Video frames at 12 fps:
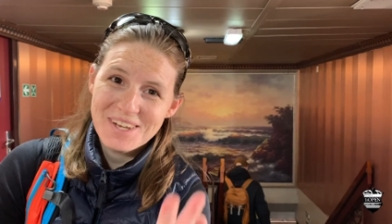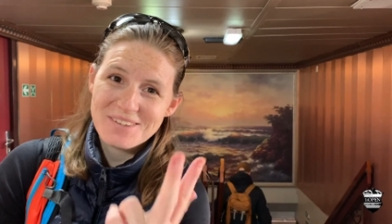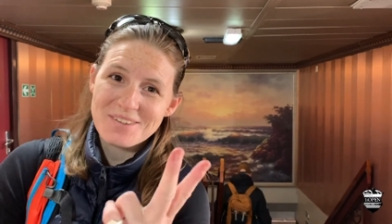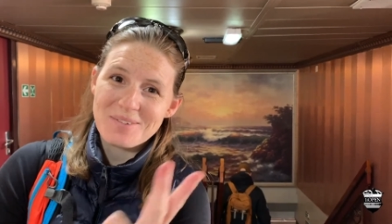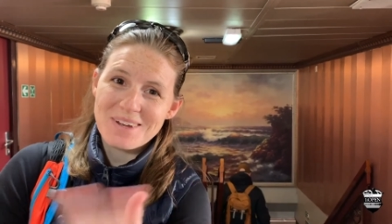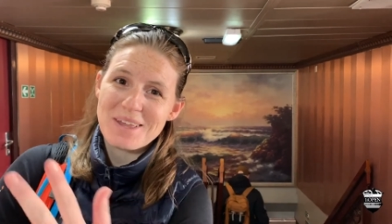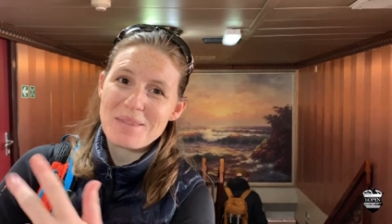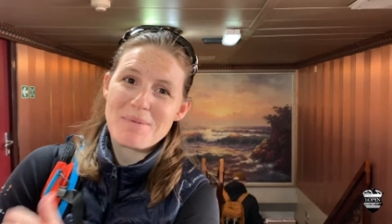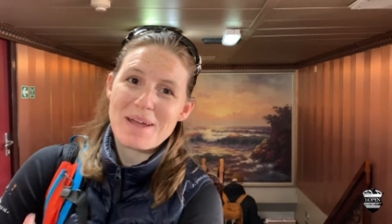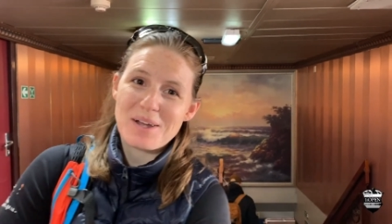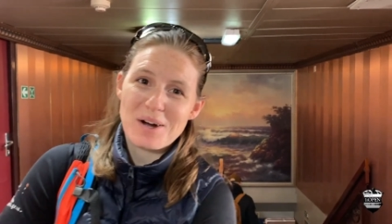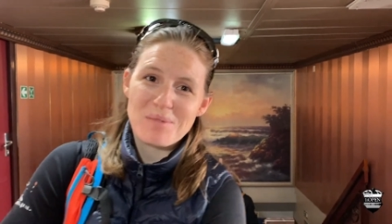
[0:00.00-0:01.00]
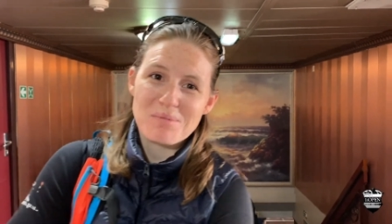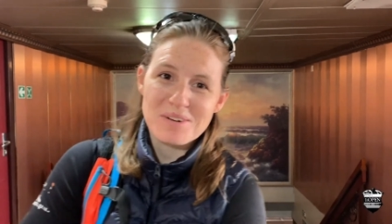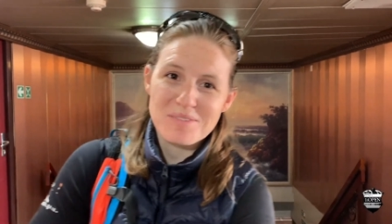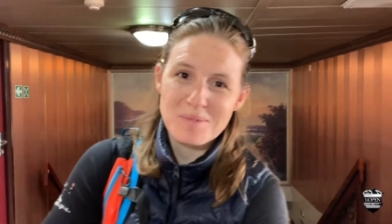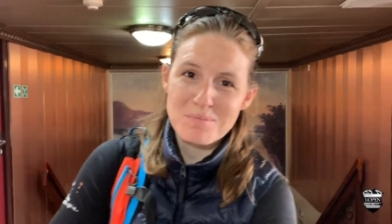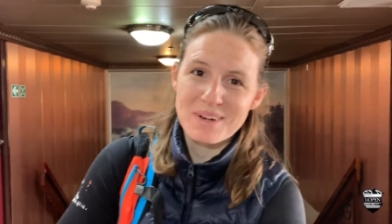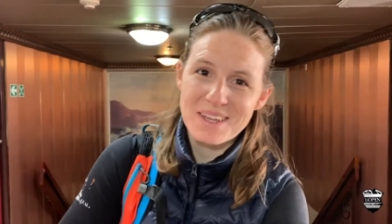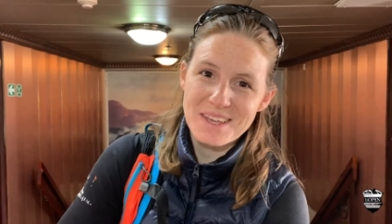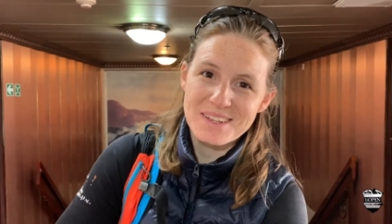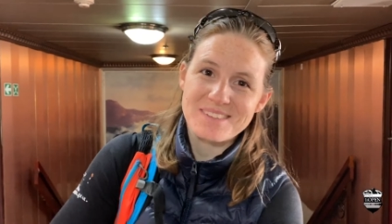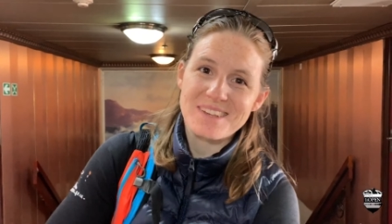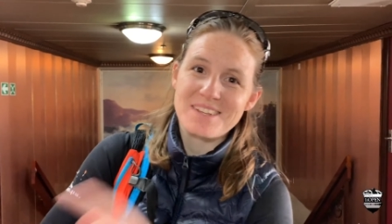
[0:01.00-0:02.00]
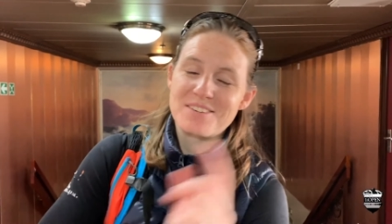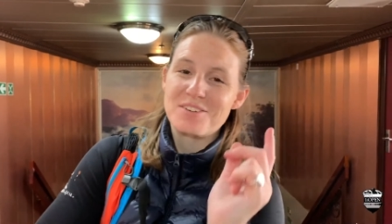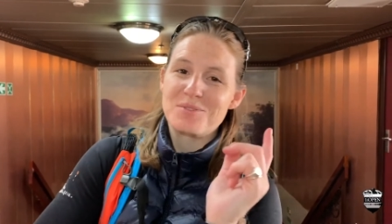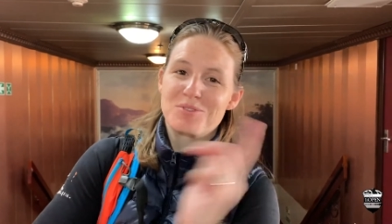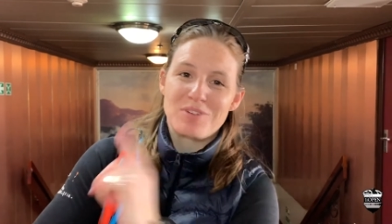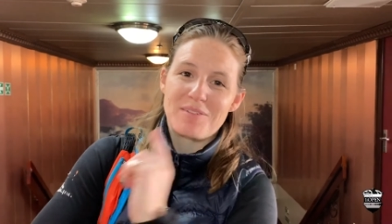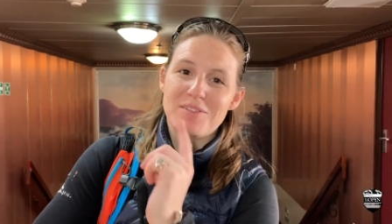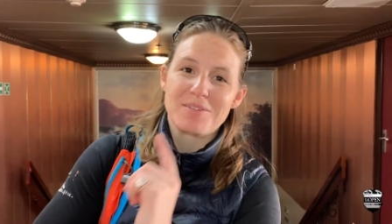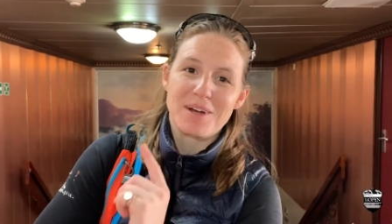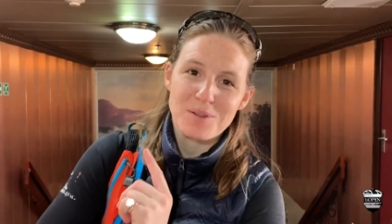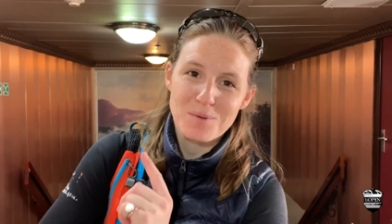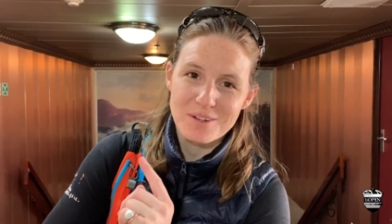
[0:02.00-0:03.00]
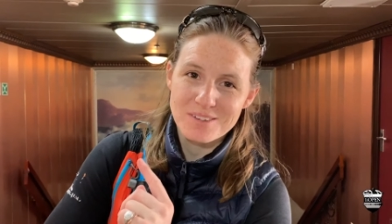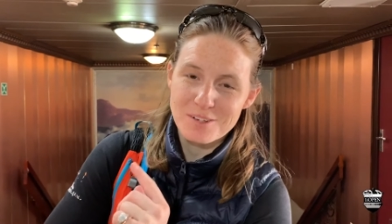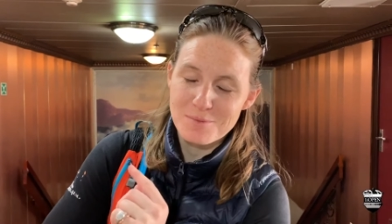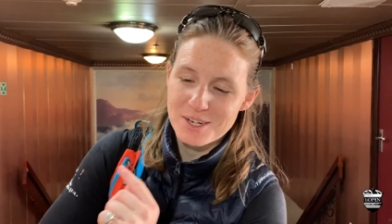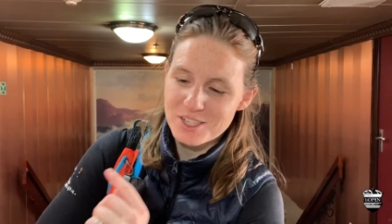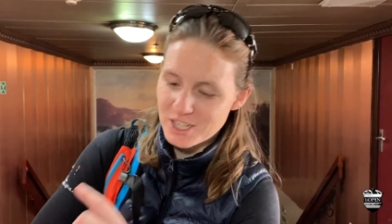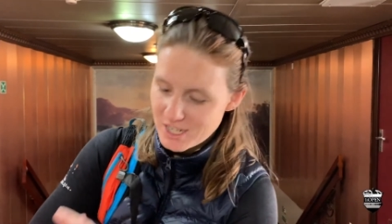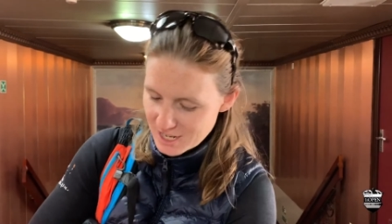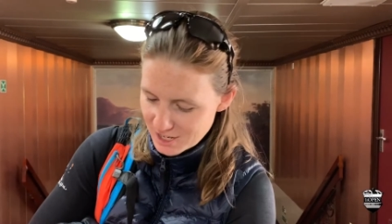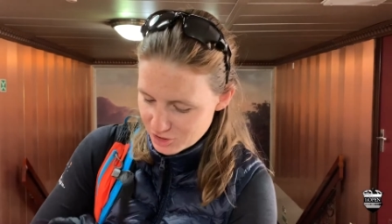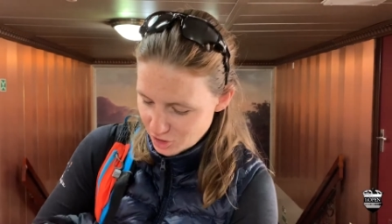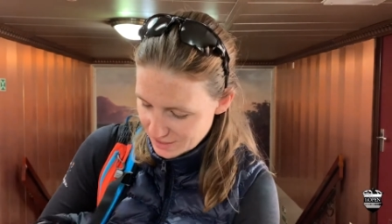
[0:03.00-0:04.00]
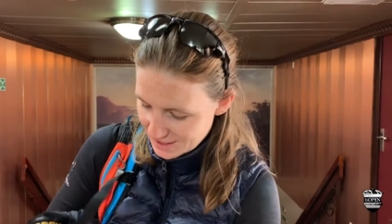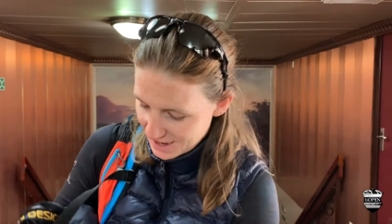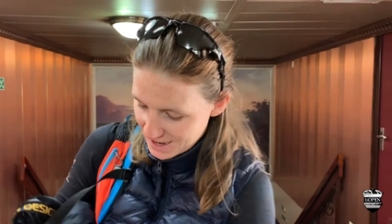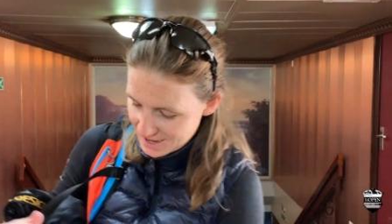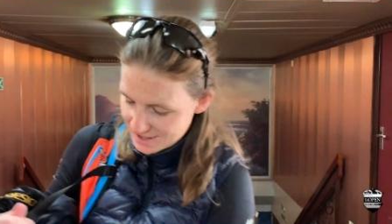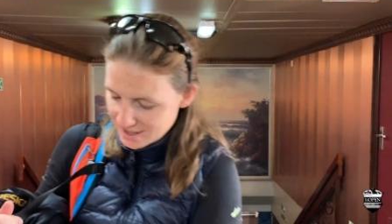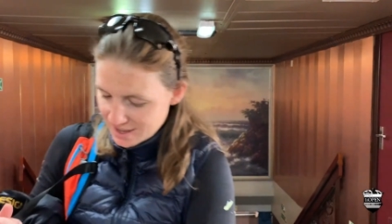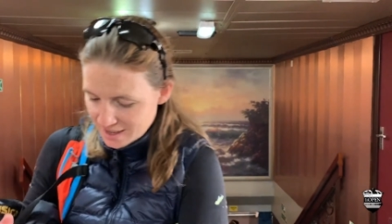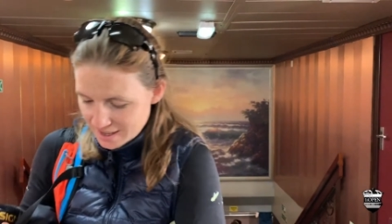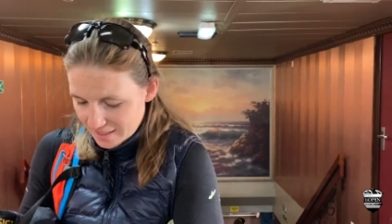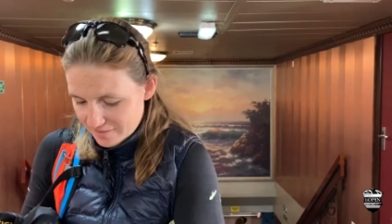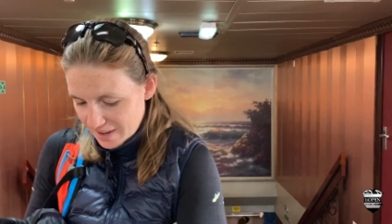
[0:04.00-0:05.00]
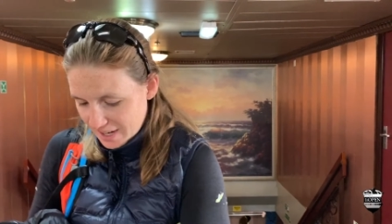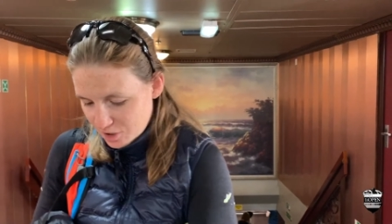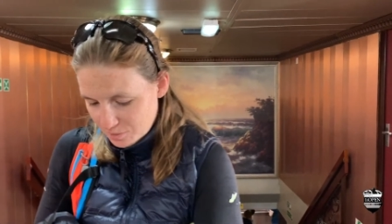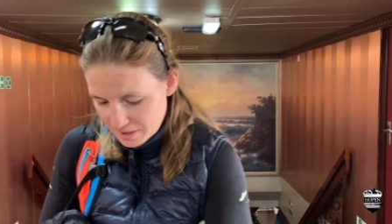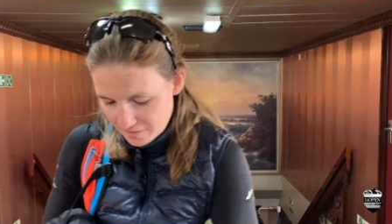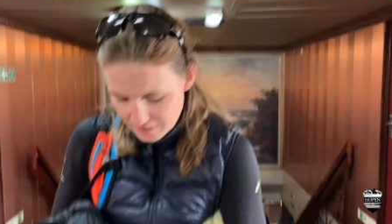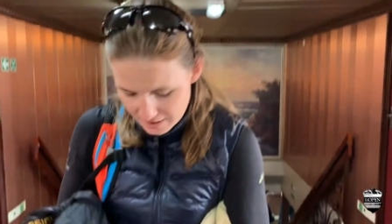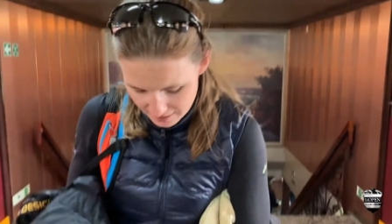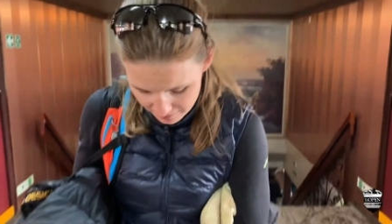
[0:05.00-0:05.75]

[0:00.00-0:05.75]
So we are the main culprit for bringing in seeds because we travel around the world so much. So the guy, they vacuumed everything. They